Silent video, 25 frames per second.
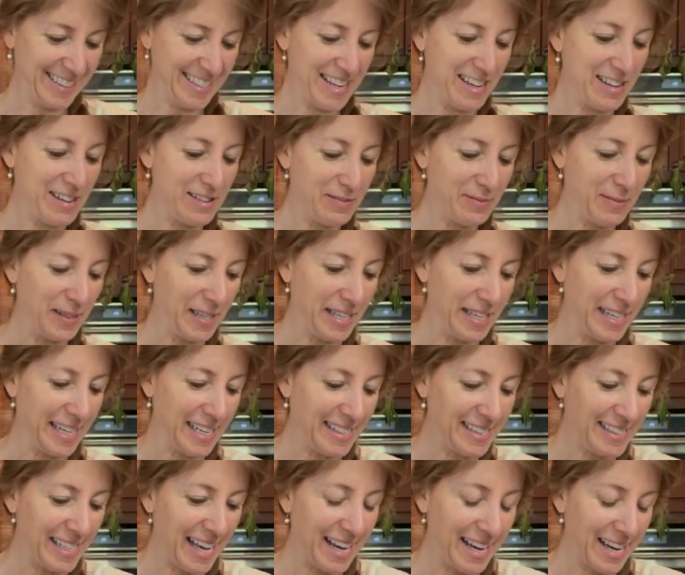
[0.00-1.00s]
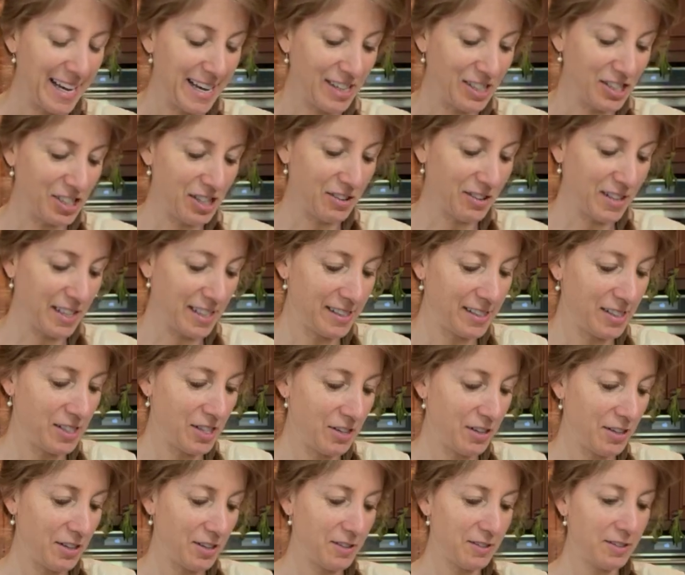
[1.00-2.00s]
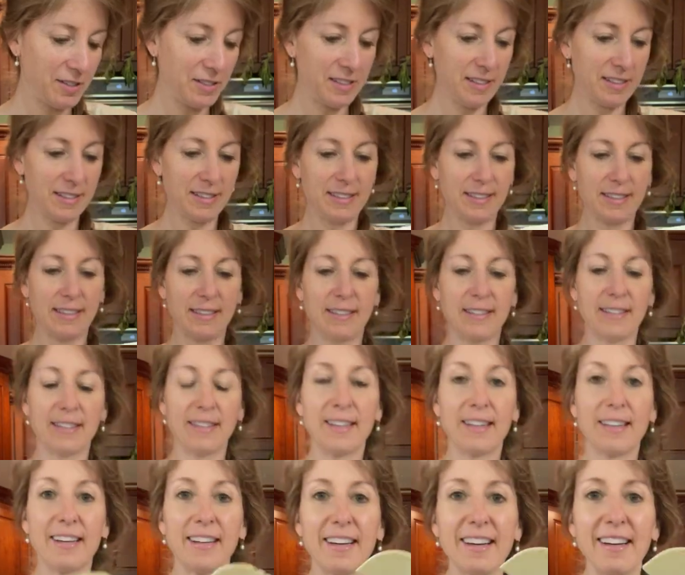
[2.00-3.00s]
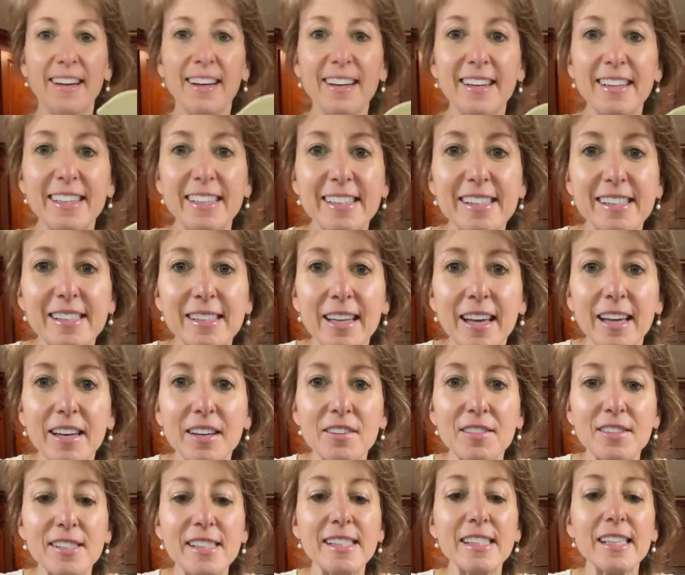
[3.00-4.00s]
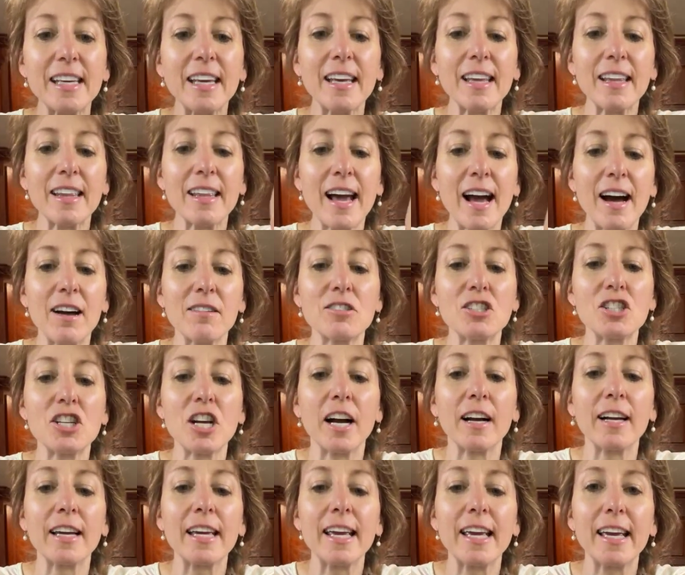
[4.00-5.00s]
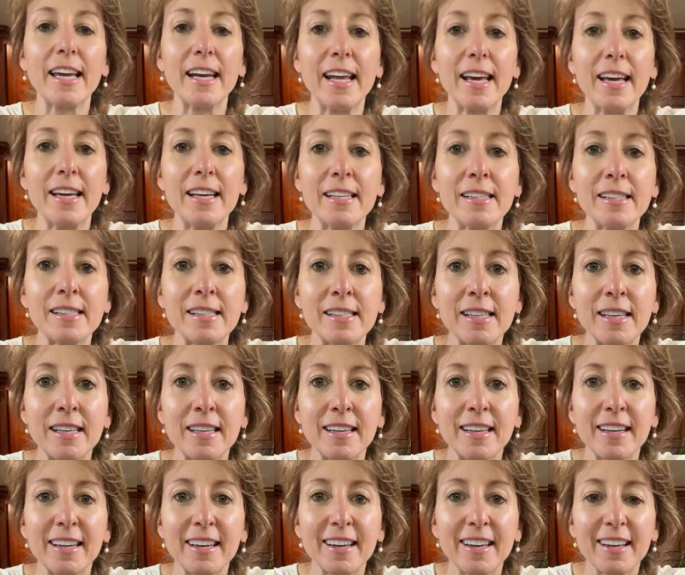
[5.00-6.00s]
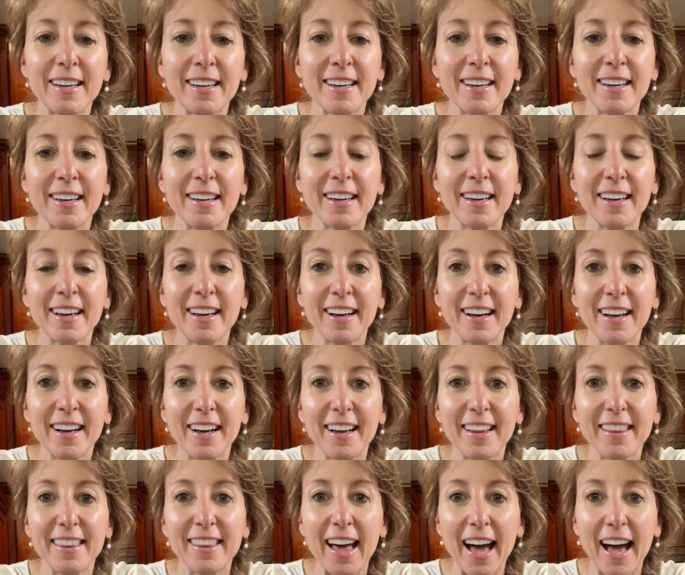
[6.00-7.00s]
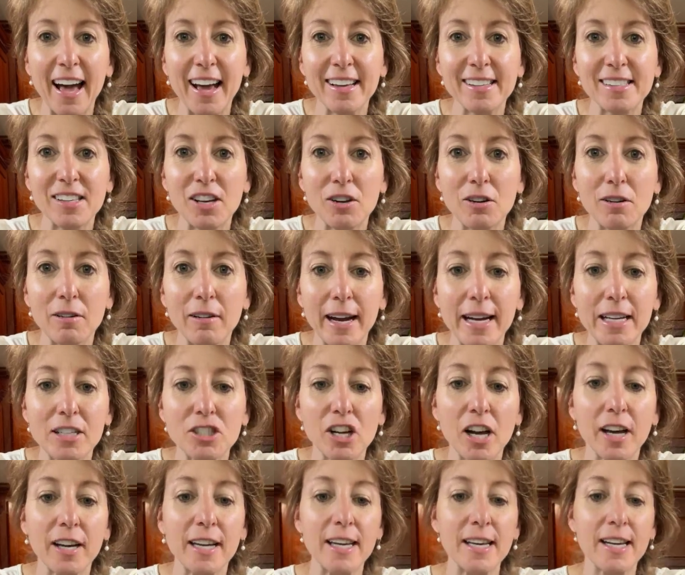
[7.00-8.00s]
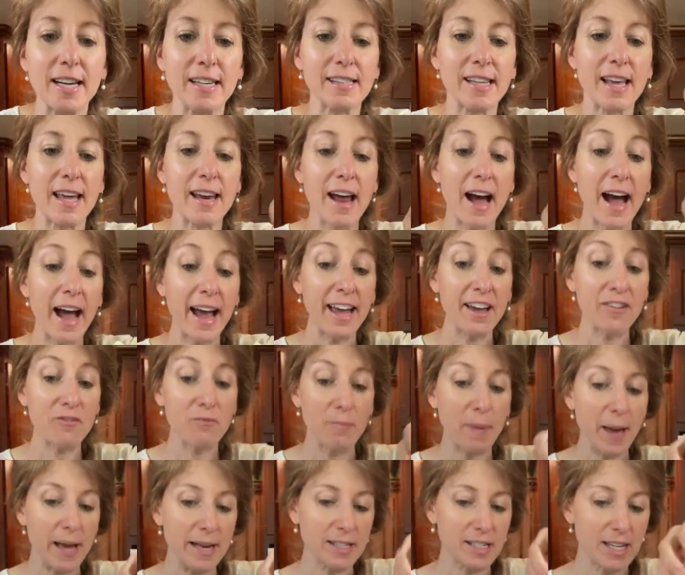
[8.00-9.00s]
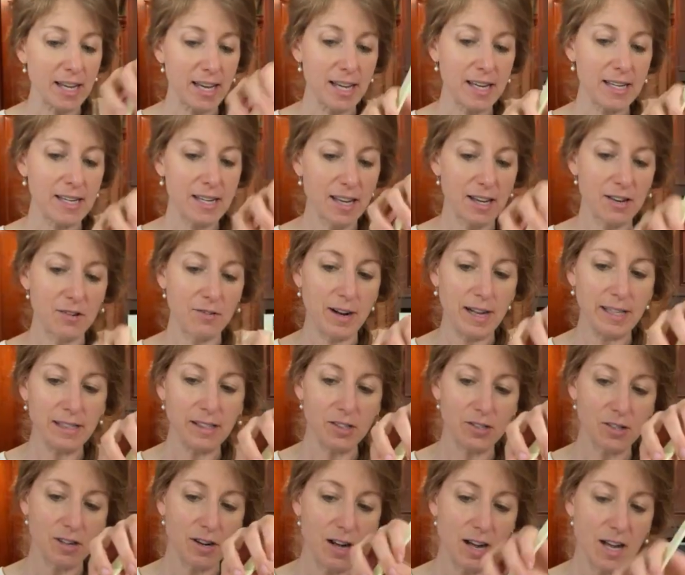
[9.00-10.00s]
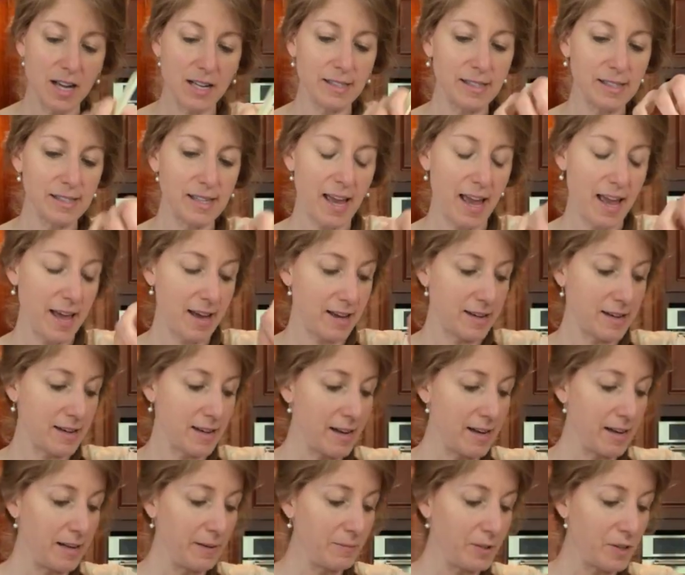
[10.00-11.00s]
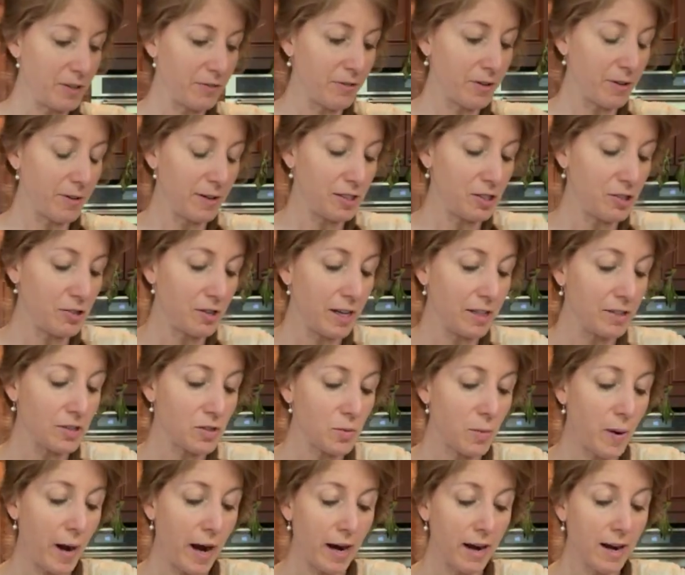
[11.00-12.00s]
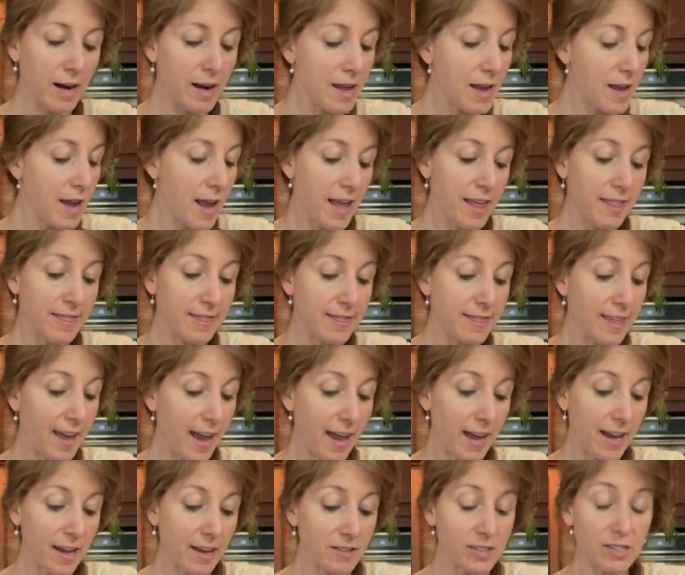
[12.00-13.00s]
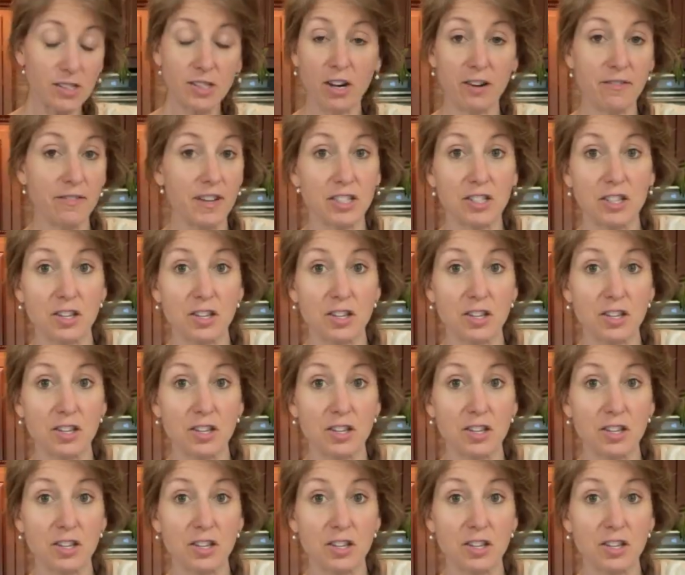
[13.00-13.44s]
Oh my goodness, I gotta show this to you. Can you see how chunky it is? That is a great chunkiness. And I have been to Indian restaurants and different restaurants where they serve it